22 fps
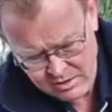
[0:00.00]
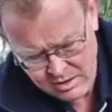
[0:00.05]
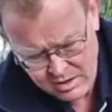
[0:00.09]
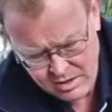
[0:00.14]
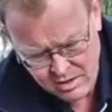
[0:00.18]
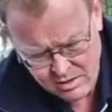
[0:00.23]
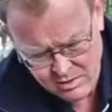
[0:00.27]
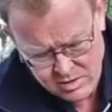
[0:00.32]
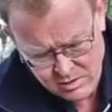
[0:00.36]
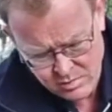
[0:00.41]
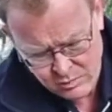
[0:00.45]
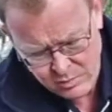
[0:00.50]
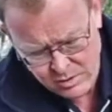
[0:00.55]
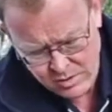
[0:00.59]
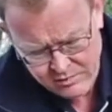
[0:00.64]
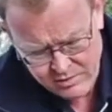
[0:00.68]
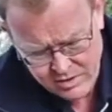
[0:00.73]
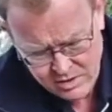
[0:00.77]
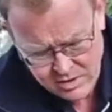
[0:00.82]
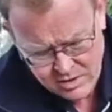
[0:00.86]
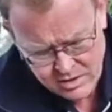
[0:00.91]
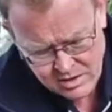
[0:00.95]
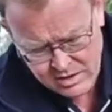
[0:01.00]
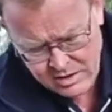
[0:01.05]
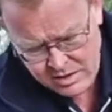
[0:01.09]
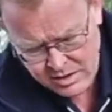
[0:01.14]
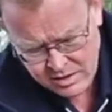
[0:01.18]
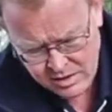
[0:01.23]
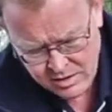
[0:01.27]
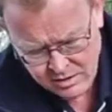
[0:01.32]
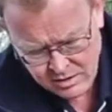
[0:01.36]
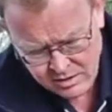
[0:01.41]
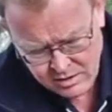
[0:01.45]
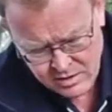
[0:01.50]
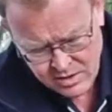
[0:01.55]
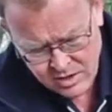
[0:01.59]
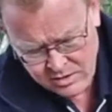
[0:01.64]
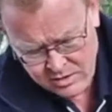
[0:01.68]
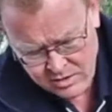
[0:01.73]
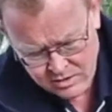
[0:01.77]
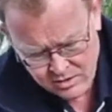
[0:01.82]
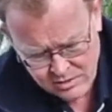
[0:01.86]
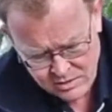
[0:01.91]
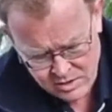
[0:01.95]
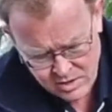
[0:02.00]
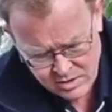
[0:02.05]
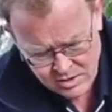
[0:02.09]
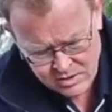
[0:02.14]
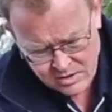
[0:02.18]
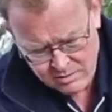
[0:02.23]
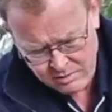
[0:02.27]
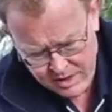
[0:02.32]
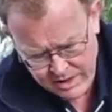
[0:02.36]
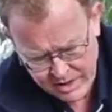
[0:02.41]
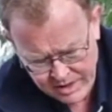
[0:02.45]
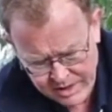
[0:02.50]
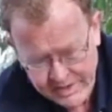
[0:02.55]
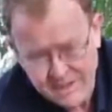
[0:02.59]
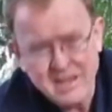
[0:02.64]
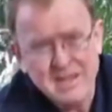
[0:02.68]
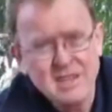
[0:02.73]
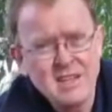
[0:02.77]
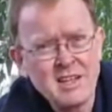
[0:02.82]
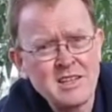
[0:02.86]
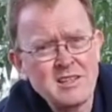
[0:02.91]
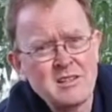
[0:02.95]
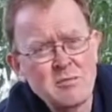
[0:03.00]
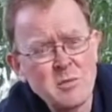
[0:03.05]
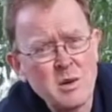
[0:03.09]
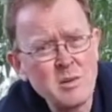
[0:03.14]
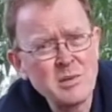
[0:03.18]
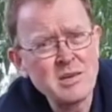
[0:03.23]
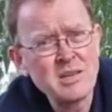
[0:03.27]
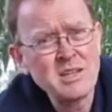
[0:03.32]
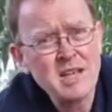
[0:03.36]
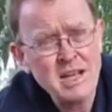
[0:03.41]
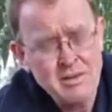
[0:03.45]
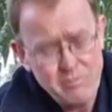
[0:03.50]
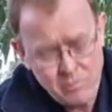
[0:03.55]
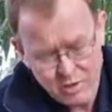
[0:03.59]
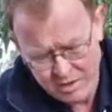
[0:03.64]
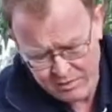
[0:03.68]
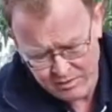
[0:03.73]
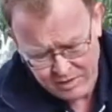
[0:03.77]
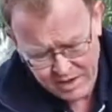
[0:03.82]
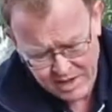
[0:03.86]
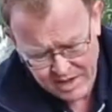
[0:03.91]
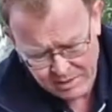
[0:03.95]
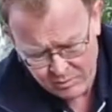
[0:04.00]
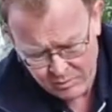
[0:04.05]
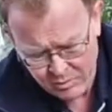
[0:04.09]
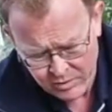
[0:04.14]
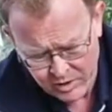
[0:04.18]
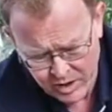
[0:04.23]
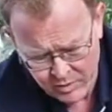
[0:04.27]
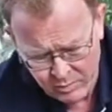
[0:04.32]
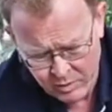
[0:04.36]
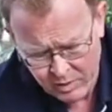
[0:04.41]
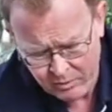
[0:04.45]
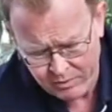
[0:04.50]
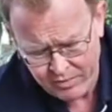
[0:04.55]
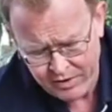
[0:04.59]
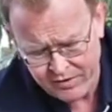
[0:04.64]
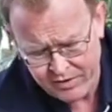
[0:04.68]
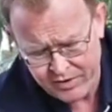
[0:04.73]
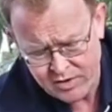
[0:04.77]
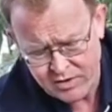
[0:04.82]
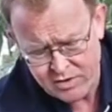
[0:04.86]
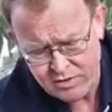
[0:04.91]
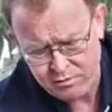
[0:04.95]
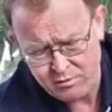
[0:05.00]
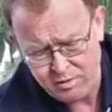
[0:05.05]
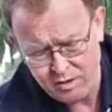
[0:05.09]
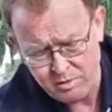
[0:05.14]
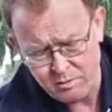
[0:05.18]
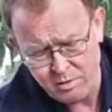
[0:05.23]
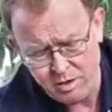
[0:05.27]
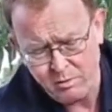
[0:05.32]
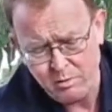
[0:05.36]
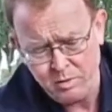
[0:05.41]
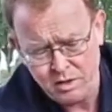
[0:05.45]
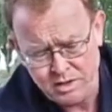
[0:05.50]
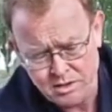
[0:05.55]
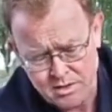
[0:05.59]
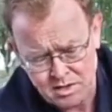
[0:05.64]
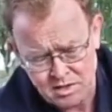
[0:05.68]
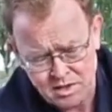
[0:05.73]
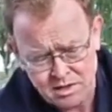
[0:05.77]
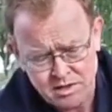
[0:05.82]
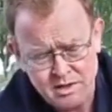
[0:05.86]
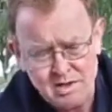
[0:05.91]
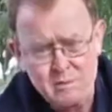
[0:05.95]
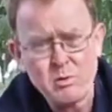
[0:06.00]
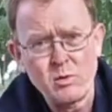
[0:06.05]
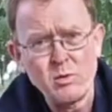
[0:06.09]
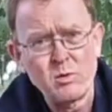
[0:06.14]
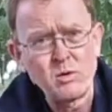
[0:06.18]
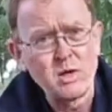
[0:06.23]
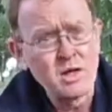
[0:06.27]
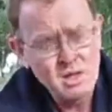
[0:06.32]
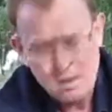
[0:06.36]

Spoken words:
user previously chose not to use a male end connector, probably didn't have one available, no problem. They've used a female plus a nipple.